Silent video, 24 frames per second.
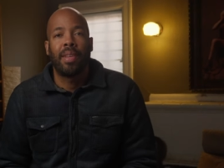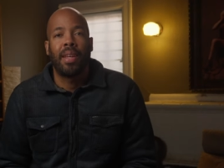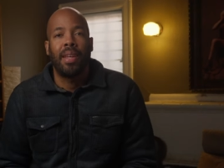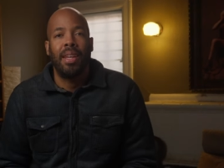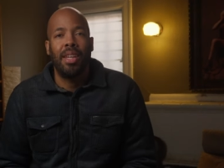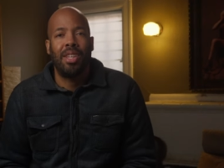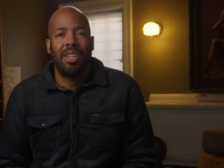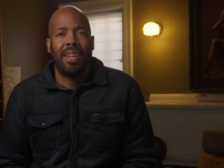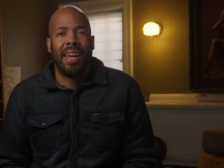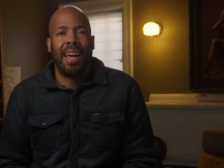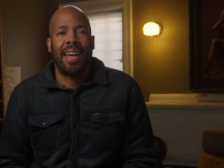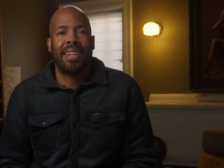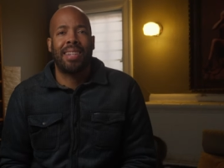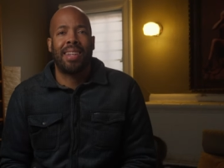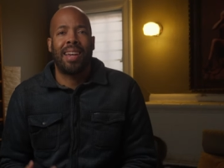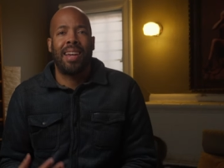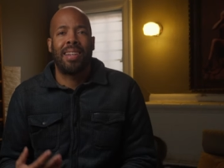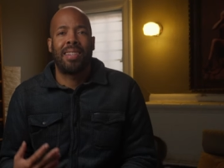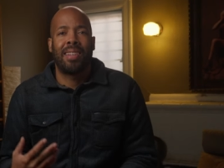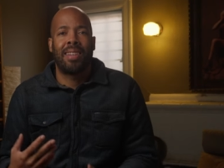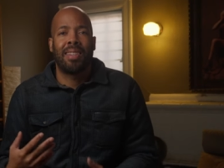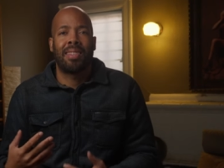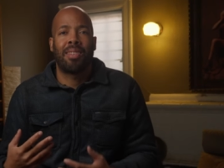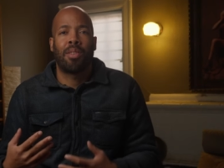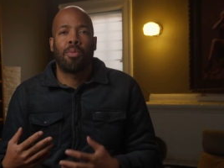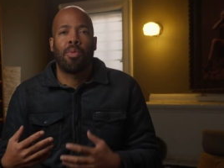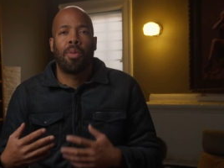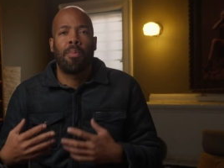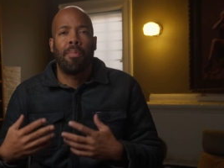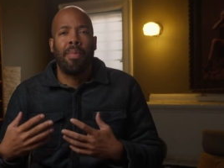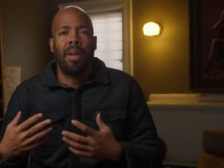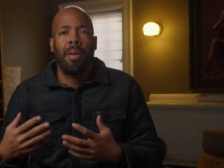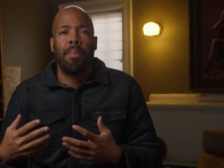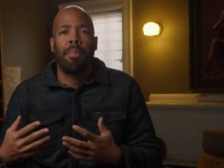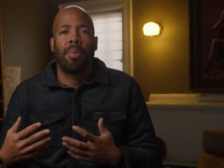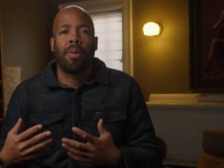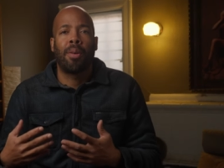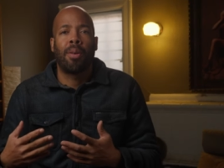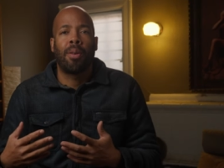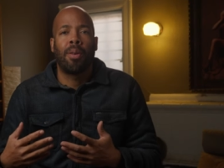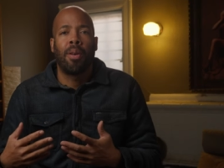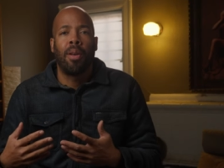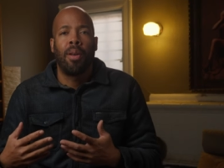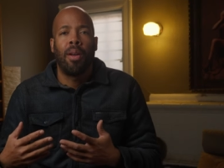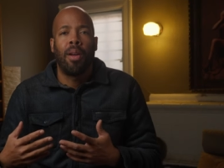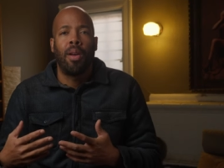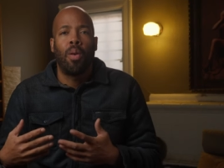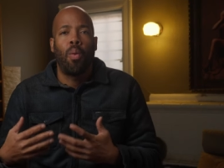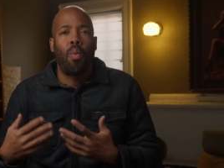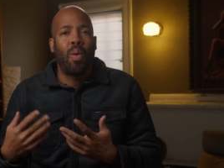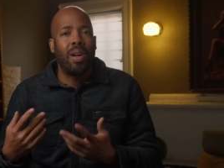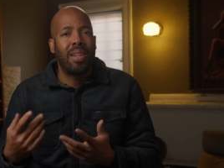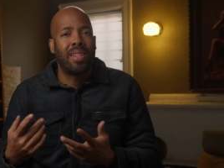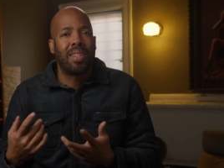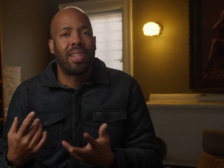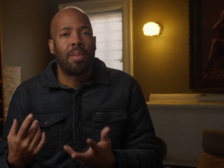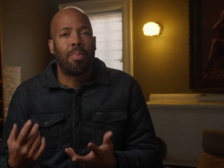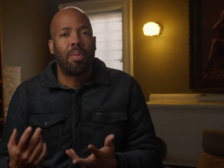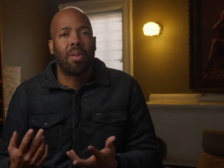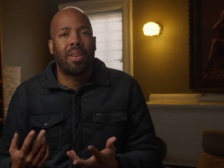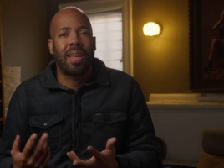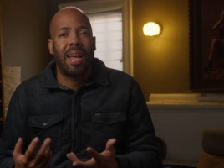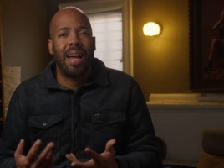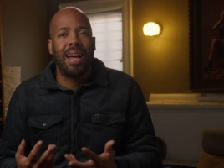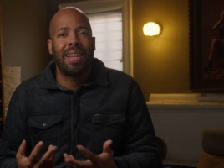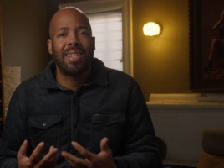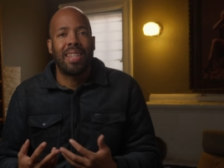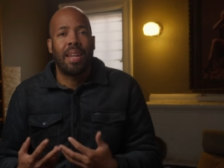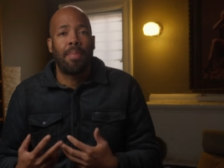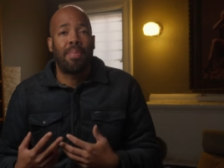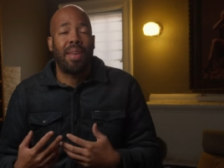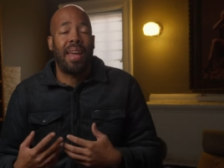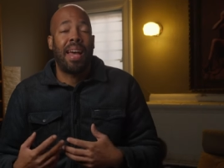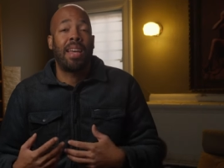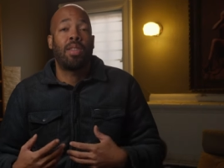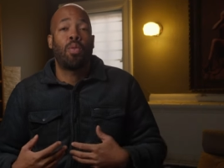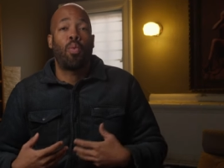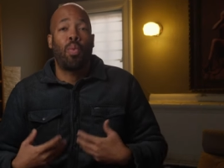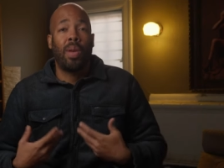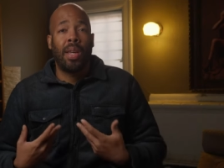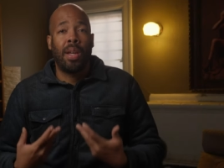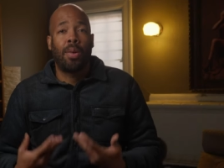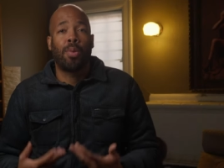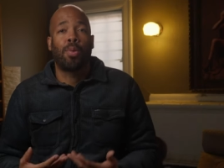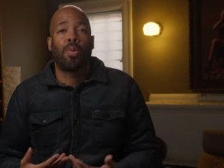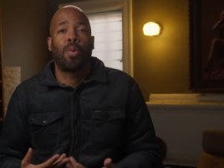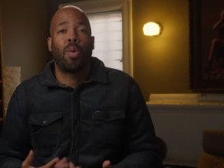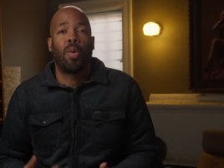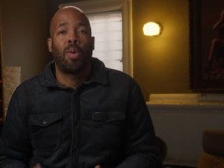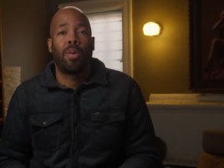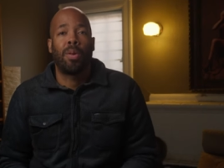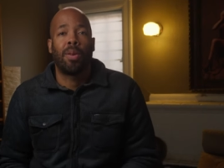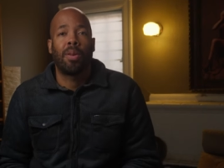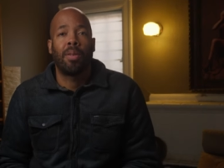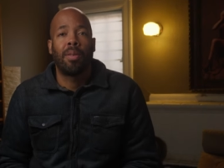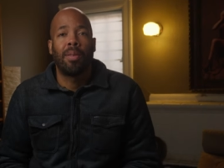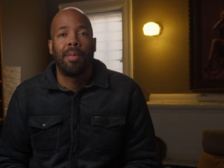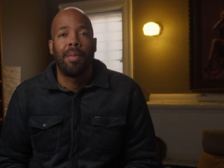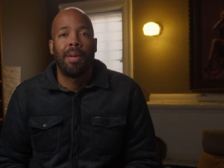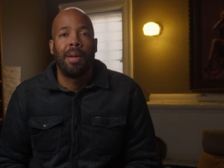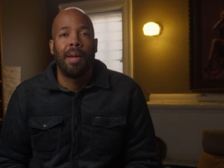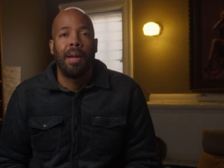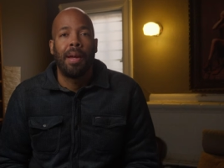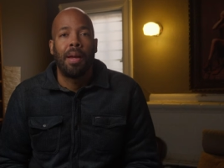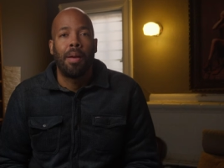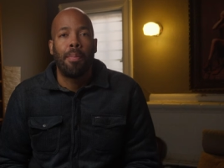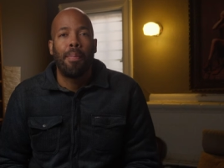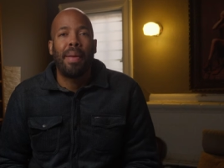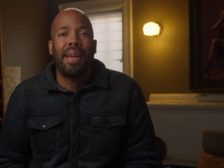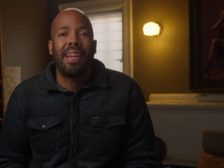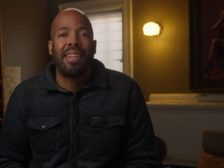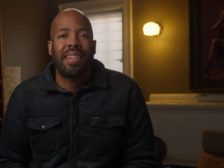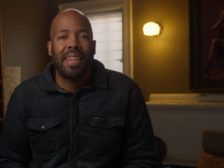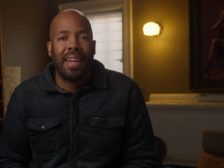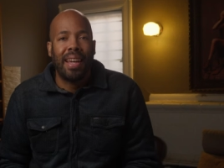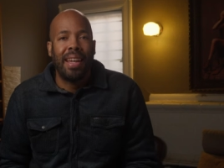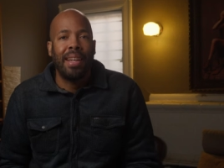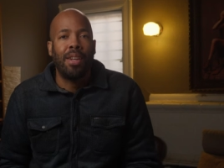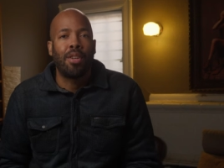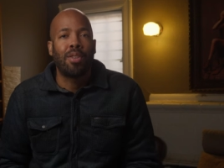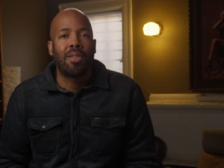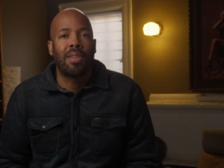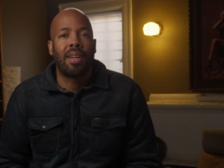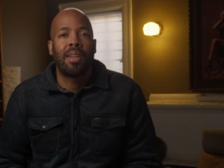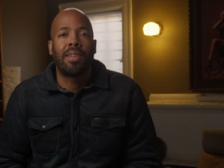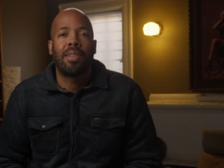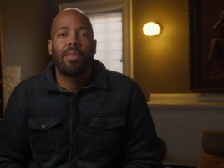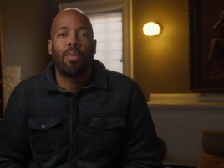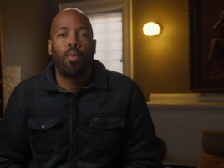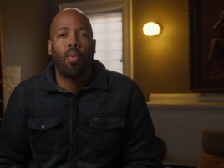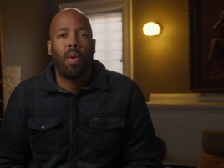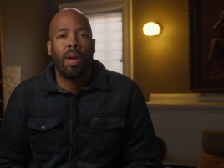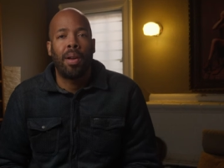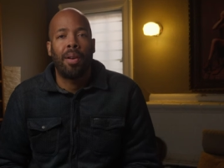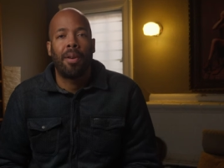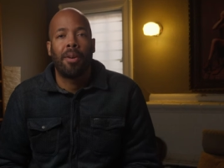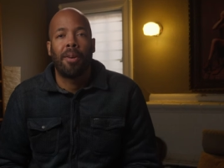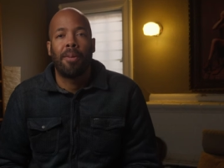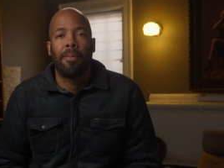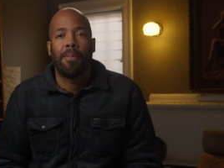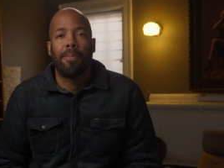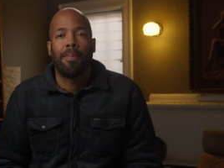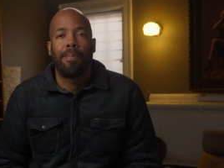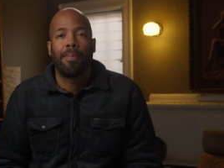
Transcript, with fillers: He chastised us to remember one simple concept as we grew older maintain your sense of wonder.